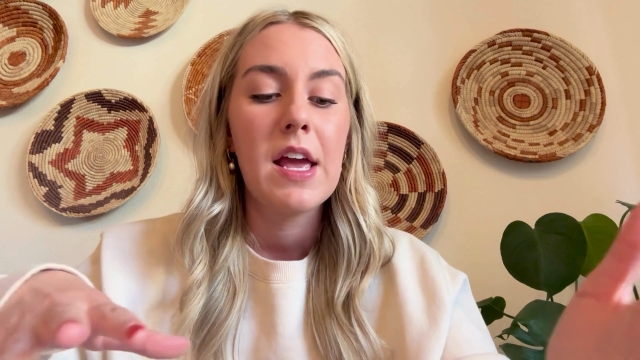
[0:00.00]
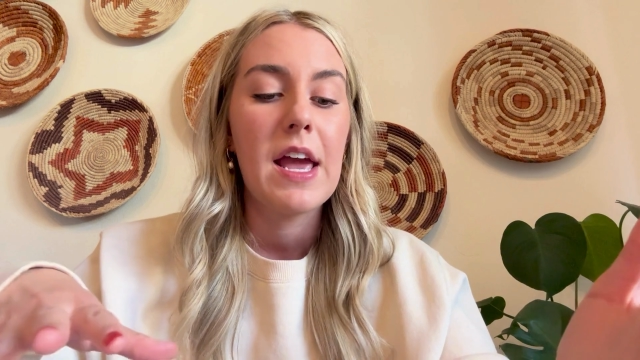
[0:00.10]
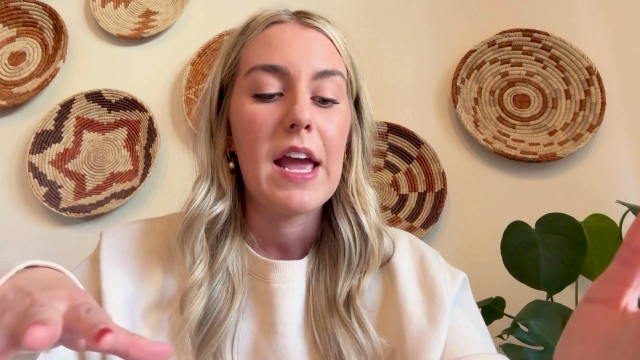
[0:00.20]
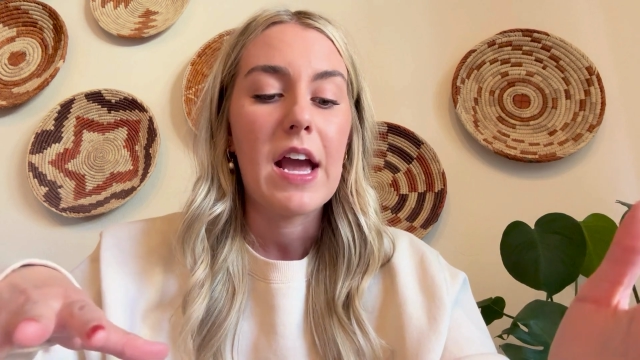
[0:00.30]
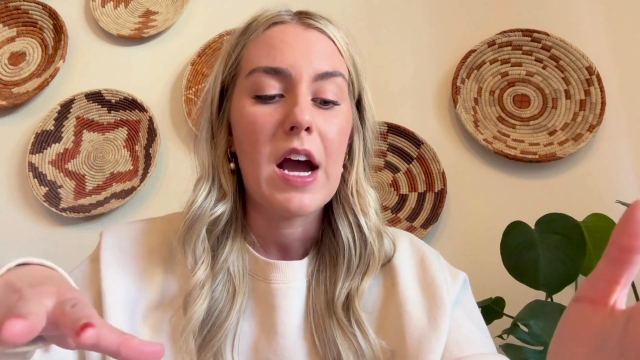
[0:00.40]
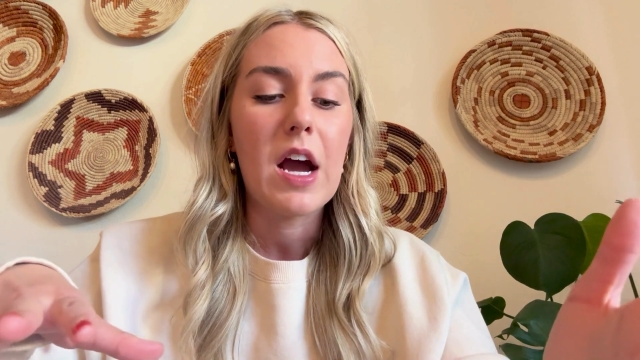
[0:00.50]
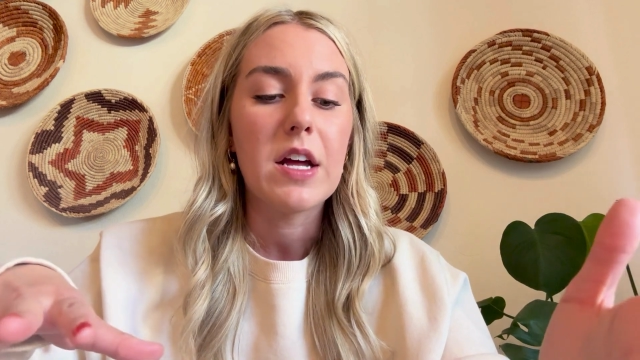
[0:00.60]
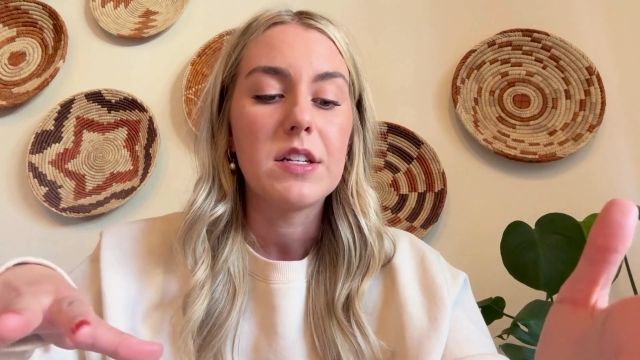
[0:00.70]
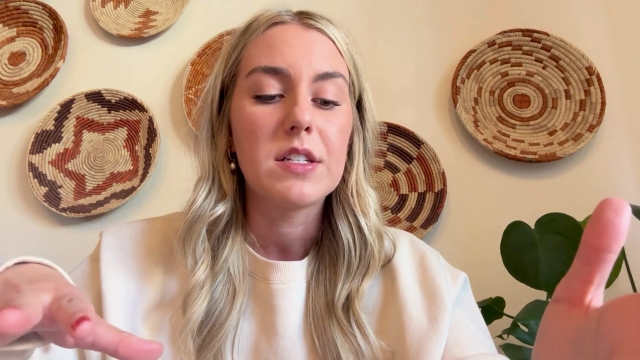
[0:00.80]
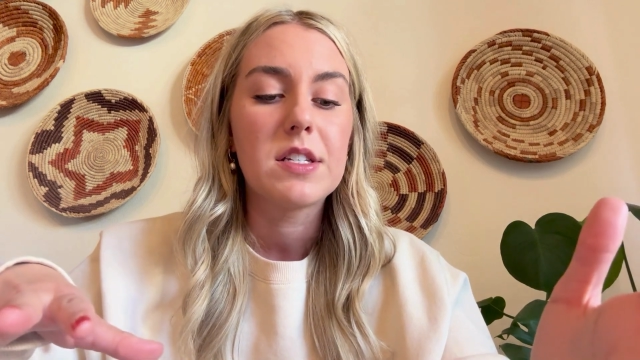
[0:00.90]

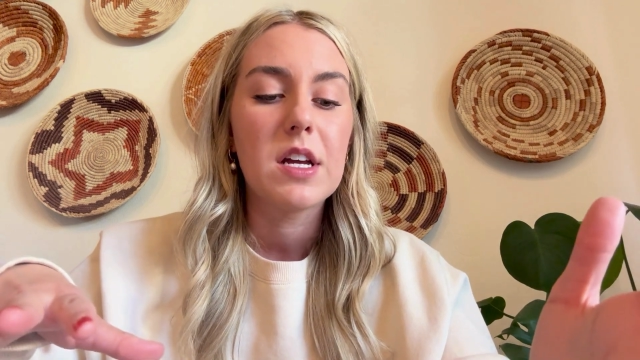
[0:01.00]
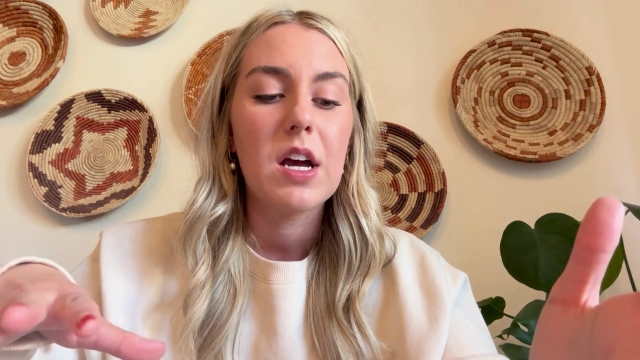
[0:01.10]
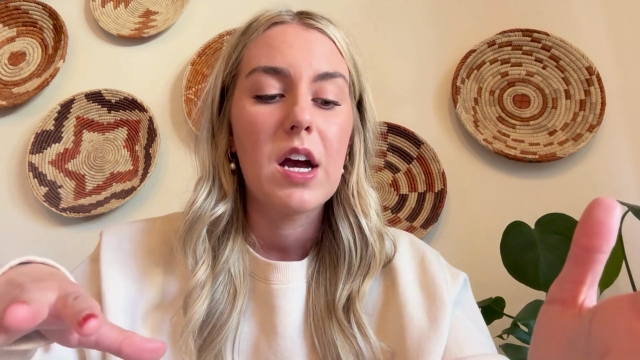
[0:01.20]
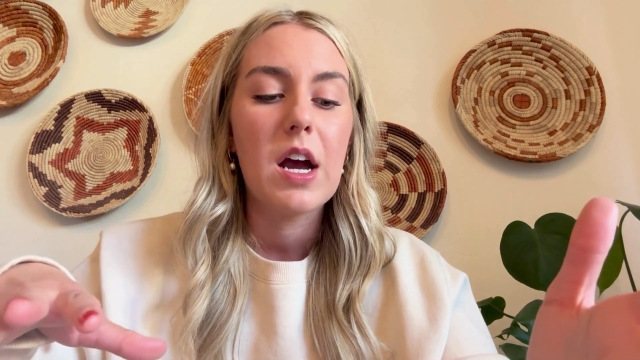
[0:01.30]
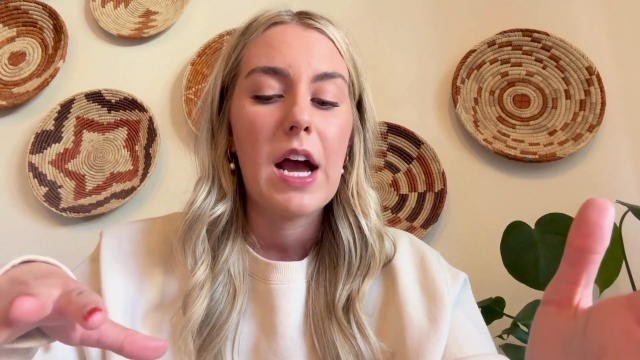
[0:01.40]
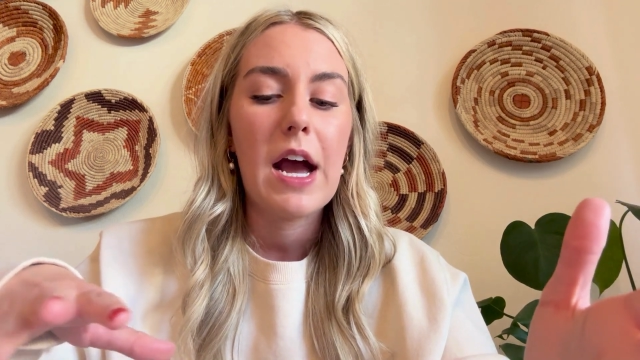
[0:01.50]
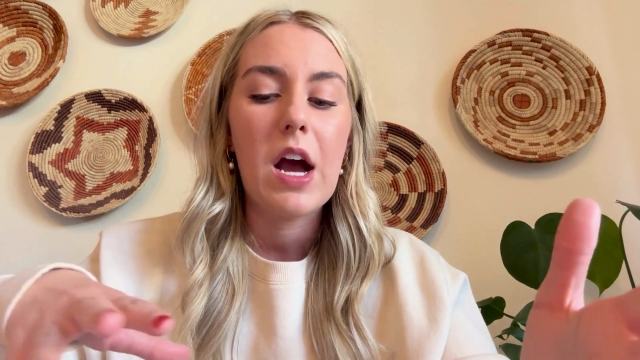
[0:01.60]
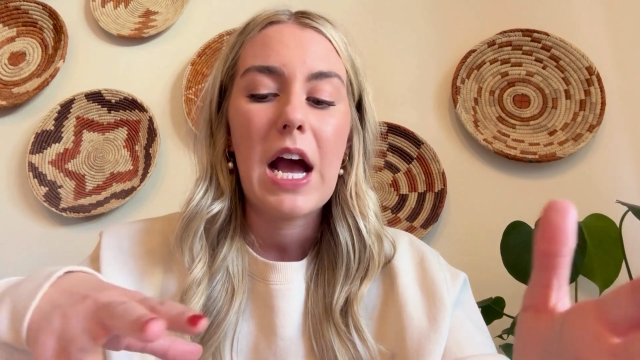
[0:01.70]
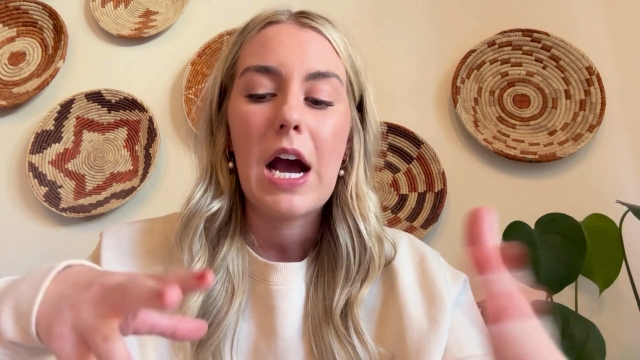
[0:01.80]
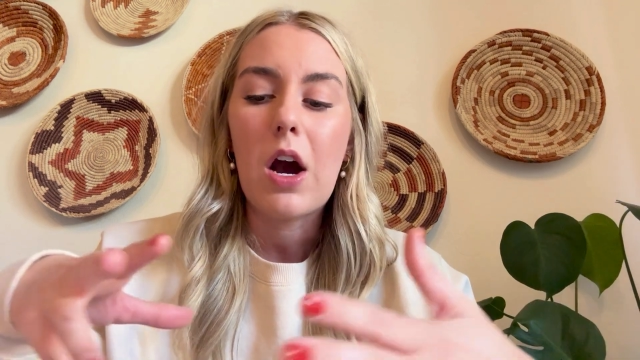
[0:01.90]
and
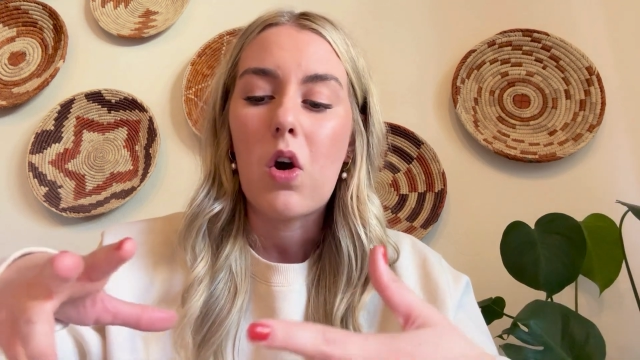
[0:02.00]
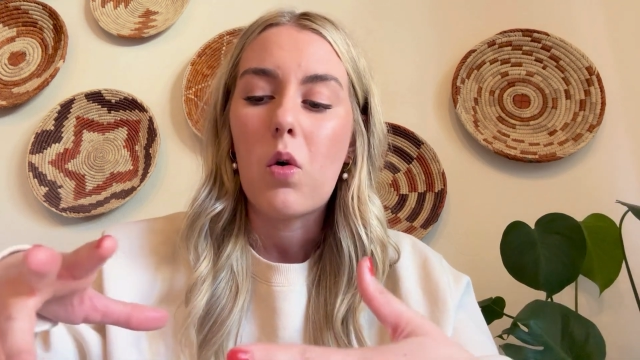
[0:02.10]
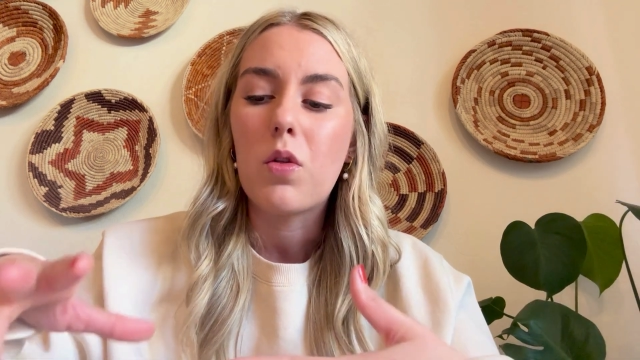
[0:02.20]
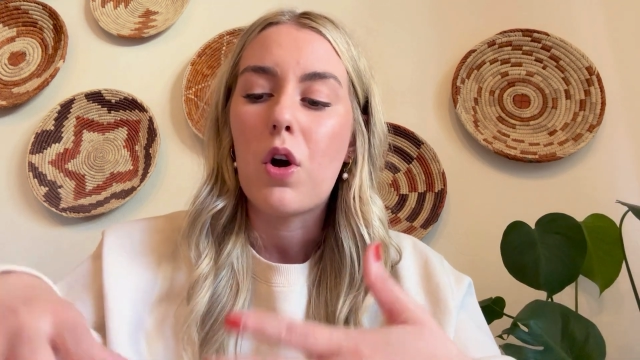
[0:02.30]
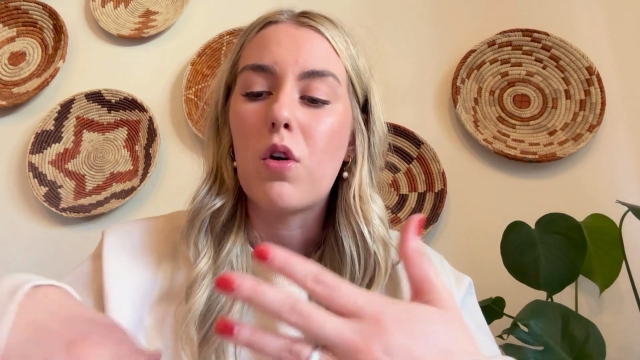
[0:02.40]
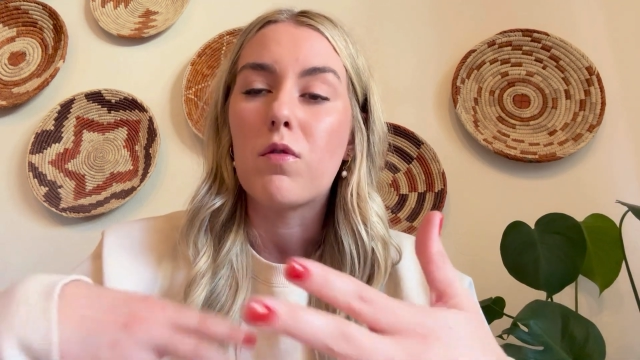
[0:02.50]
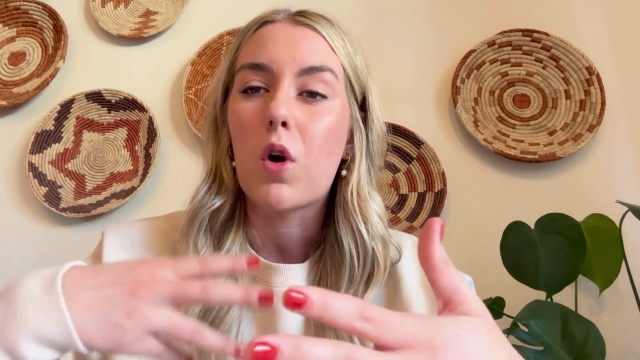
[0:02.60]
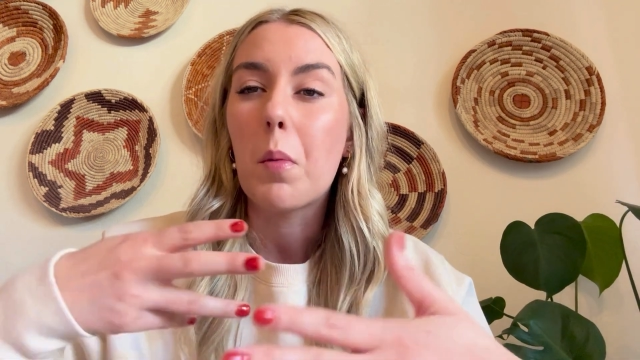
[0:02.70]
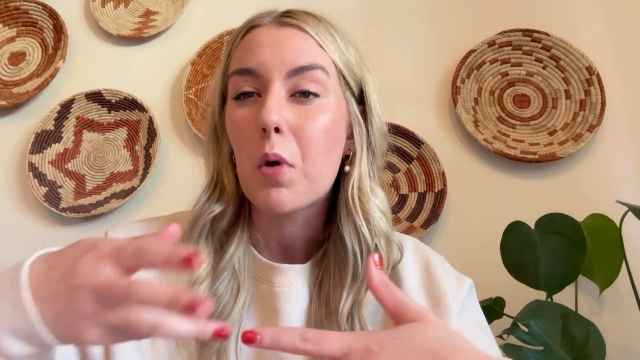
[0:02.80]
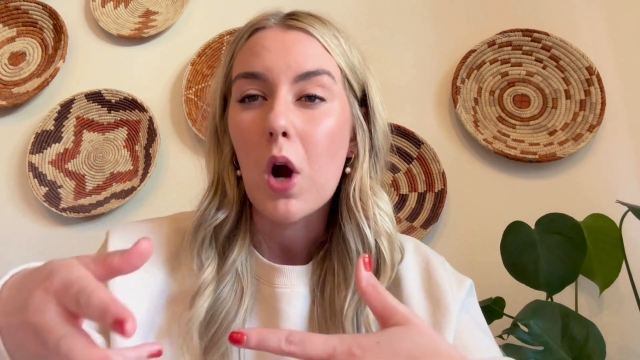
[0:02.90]
how the
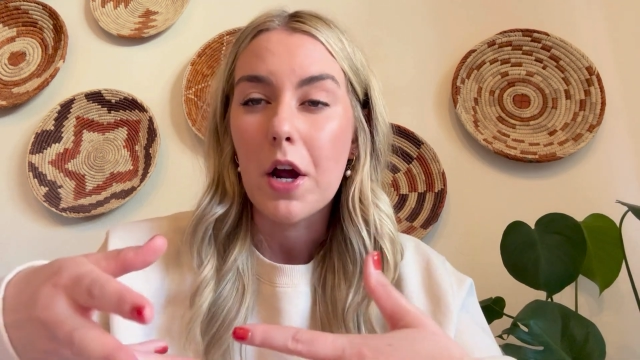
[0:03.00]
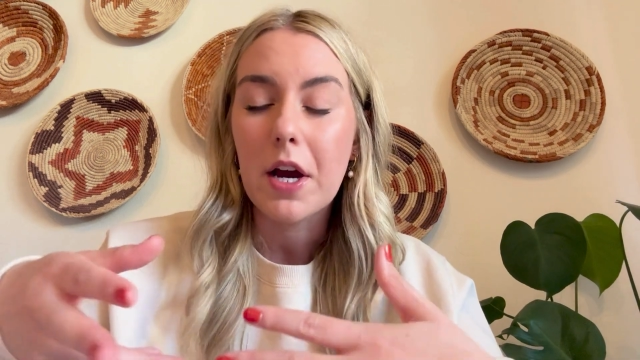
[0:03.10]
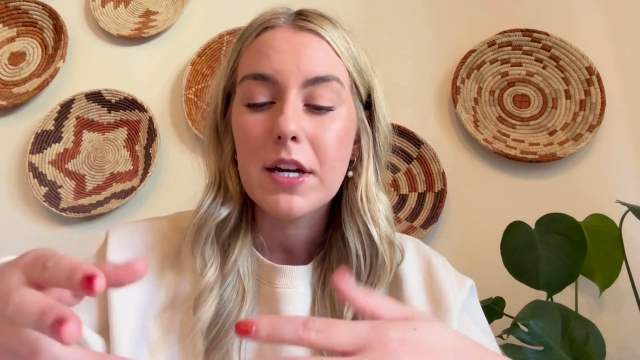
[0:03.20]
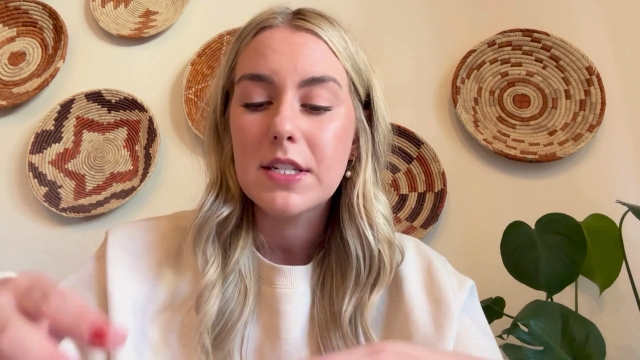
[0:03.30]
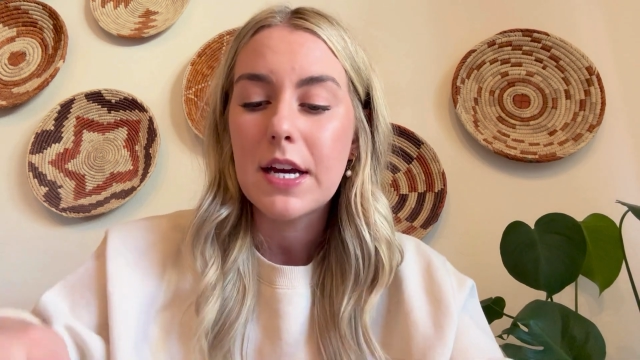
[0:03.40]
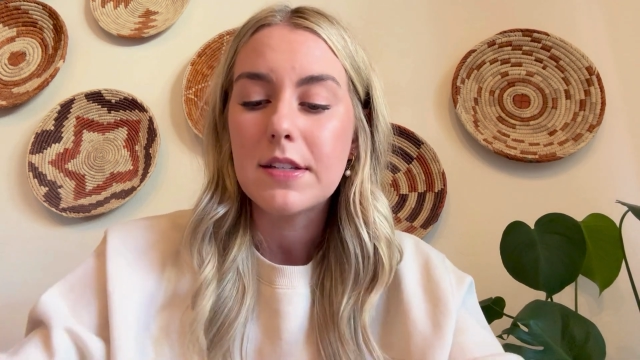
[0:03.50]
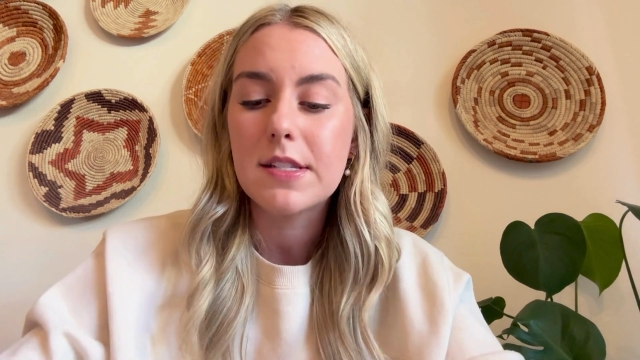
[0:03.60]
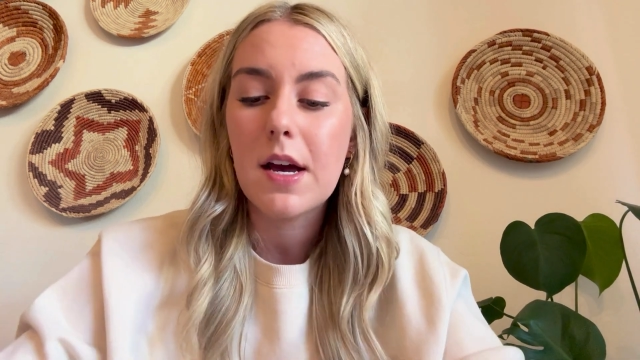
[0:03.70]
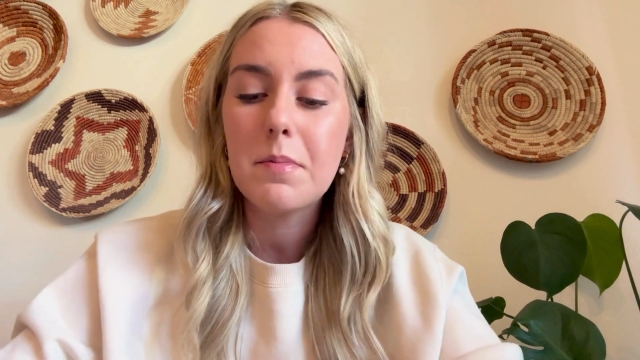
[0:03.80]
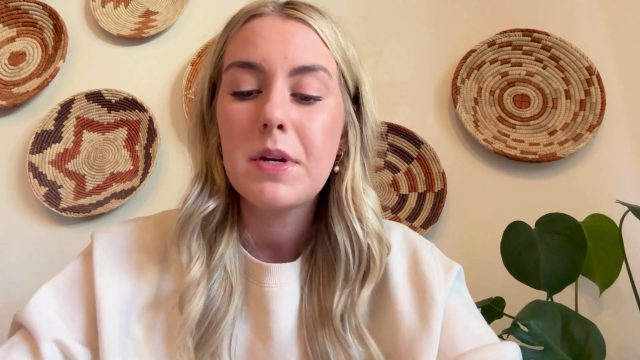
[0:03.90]
overall product ends
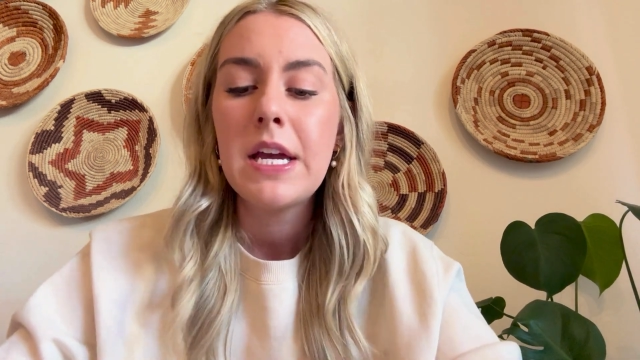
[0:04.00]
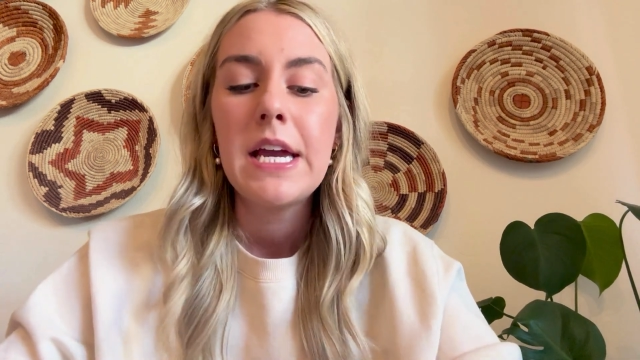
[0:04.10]
up.